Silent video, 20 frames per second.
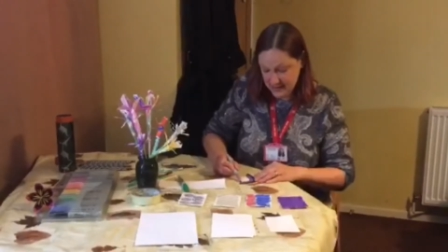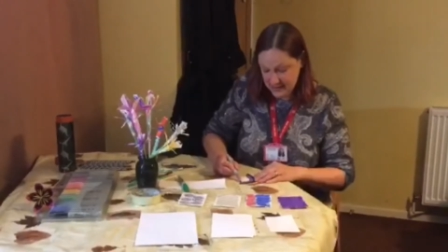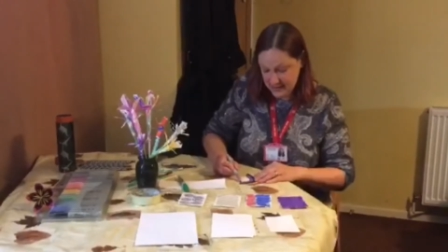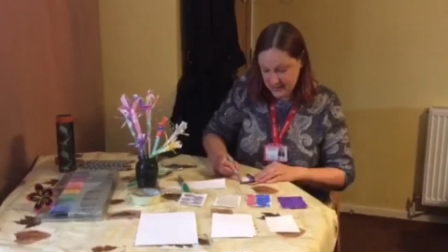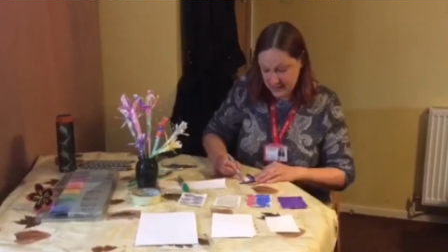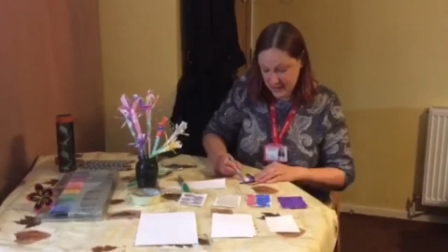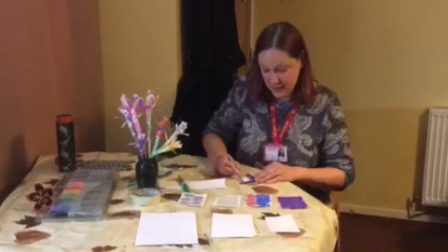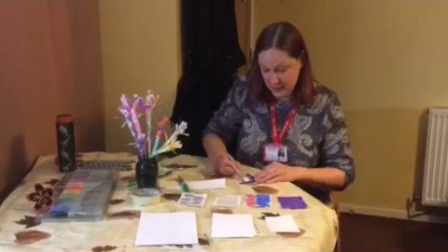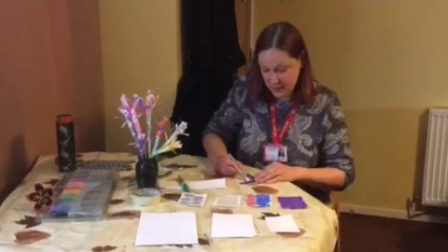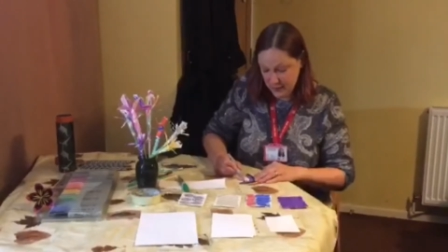
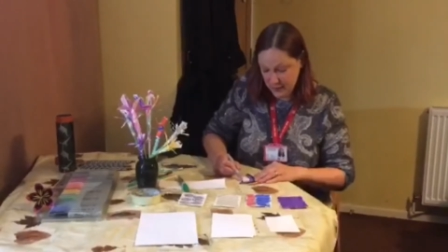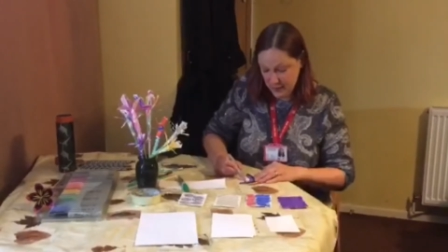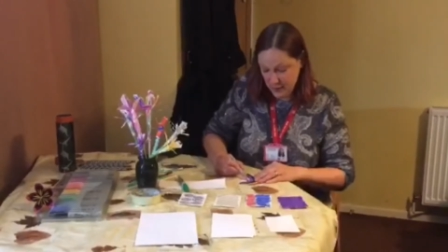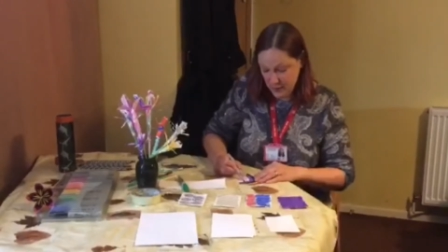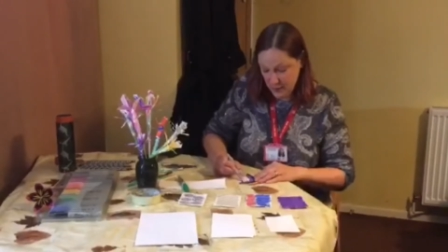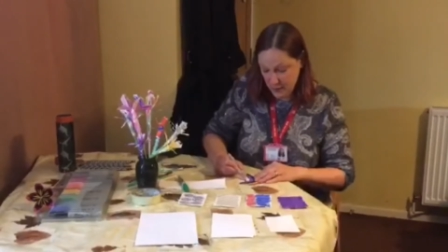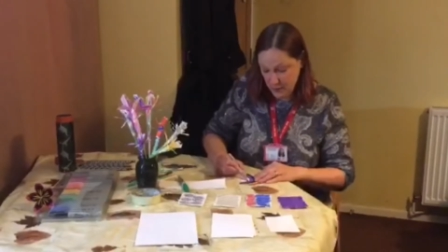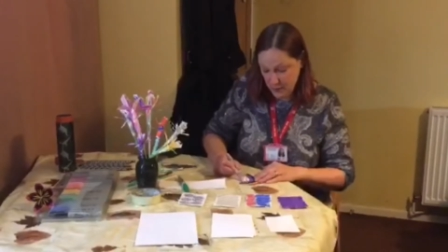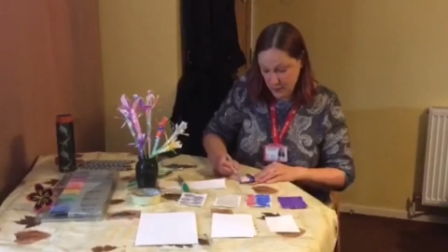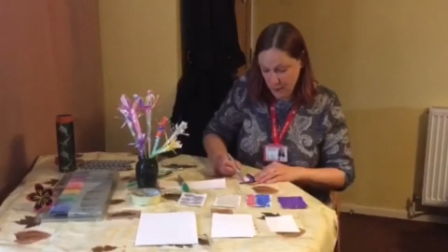So
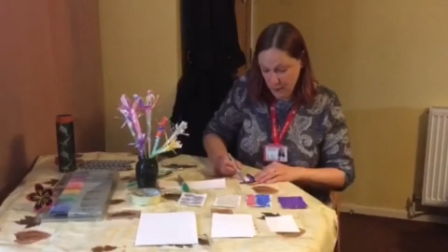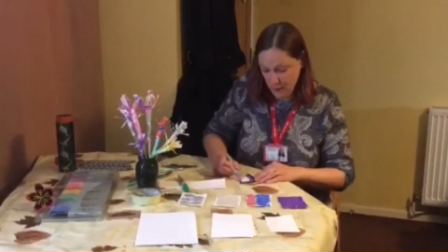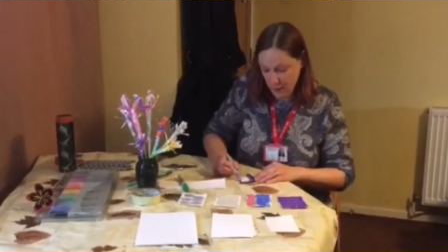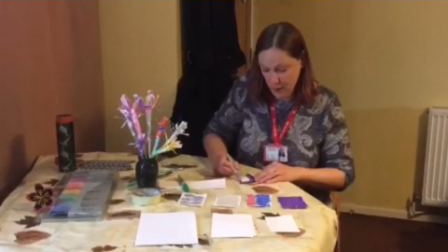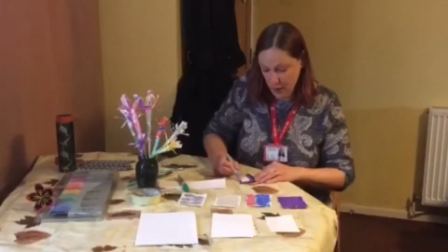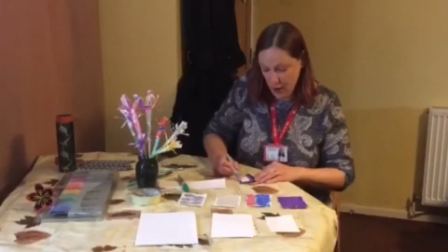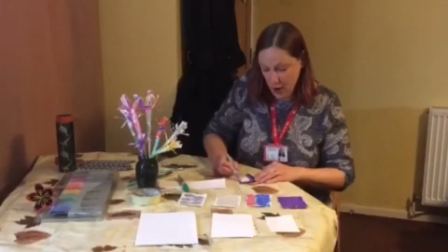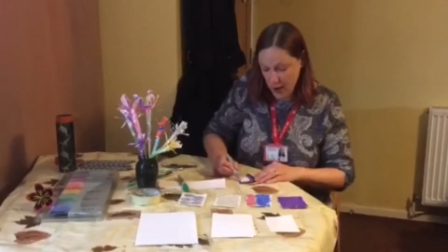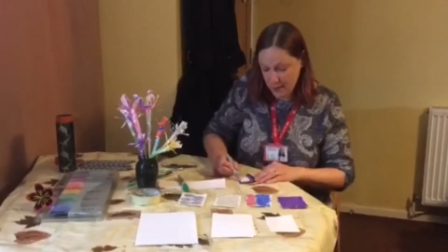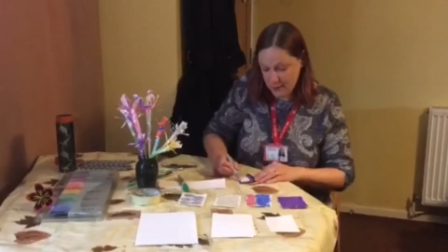
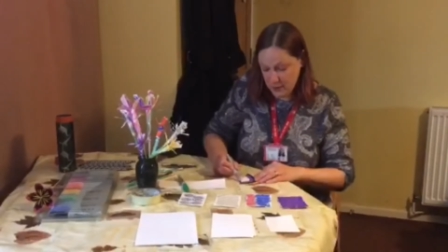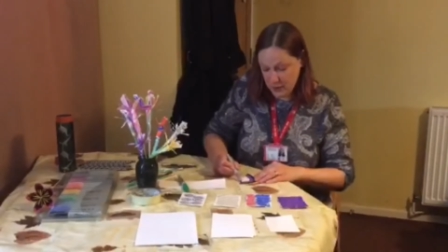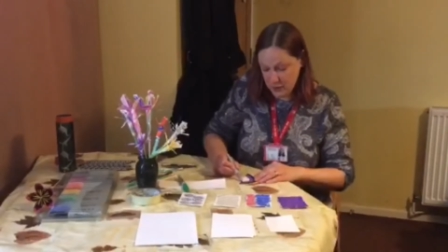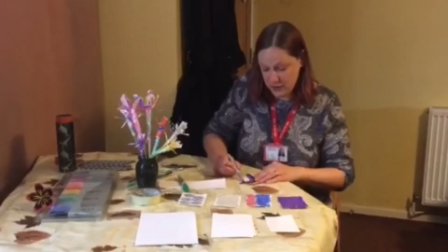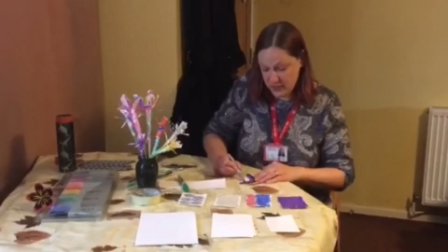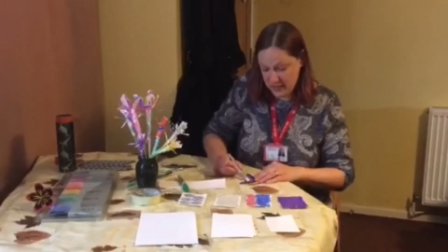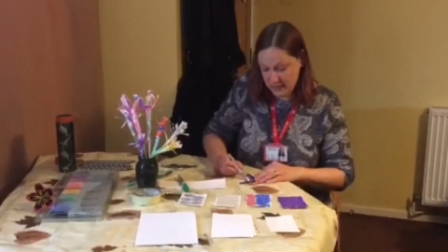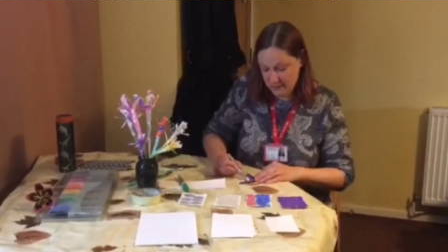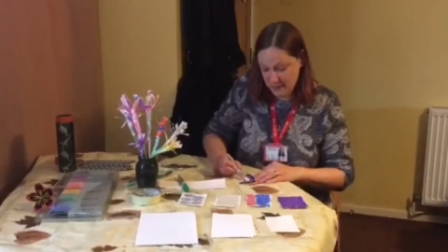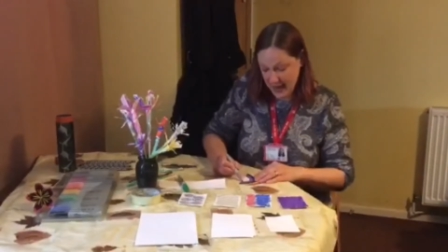I'm
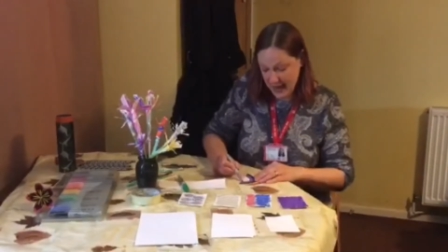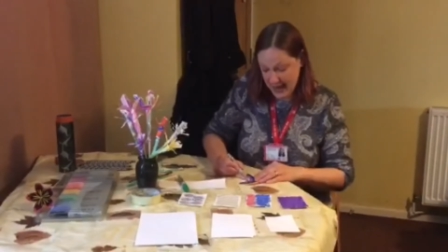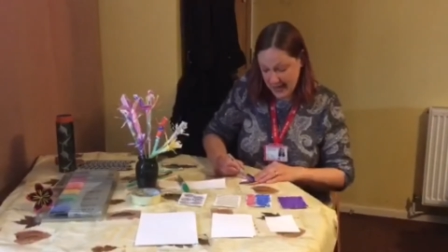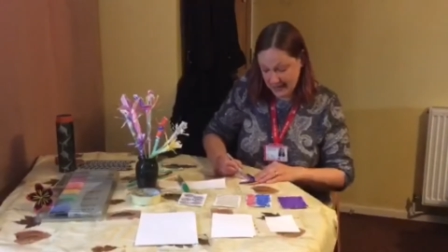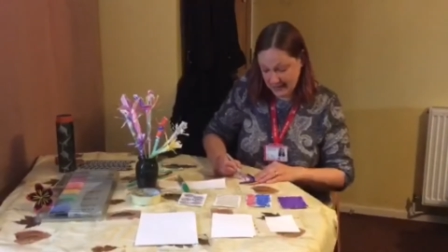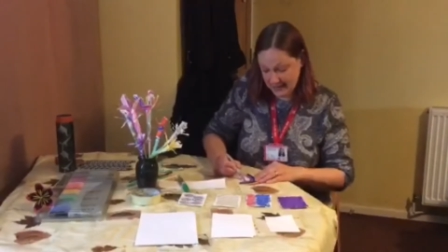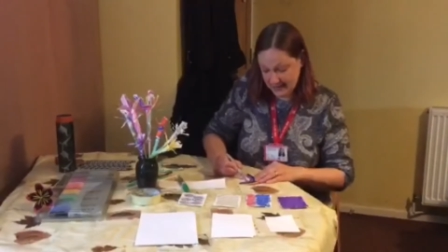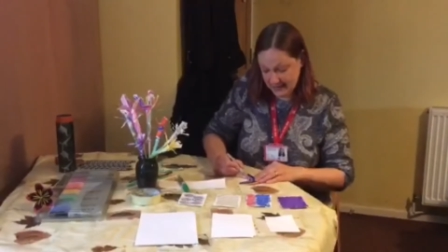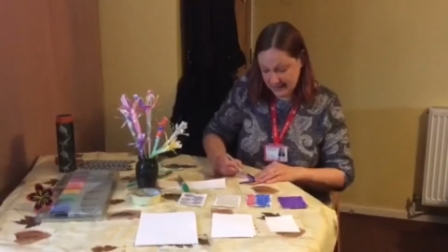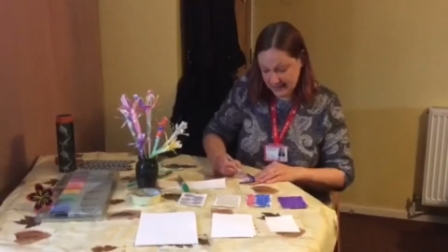using
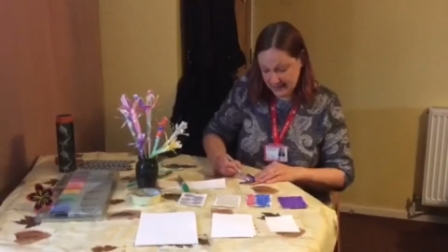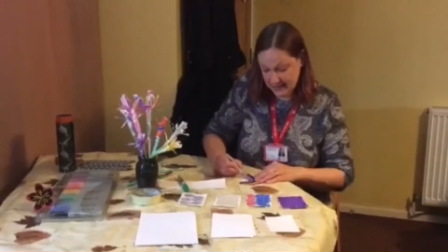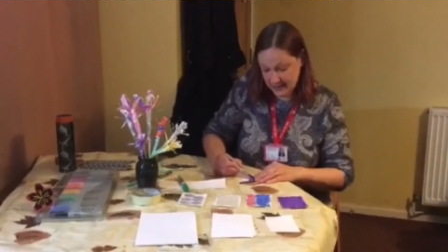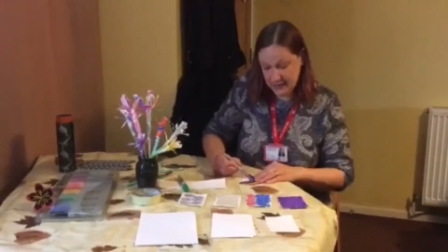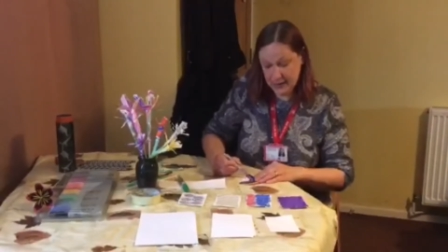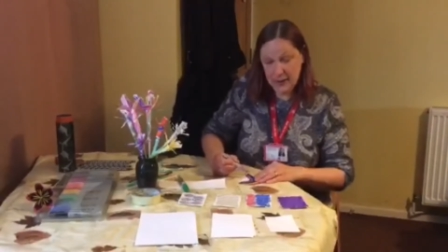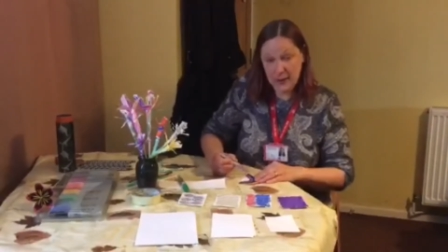pens,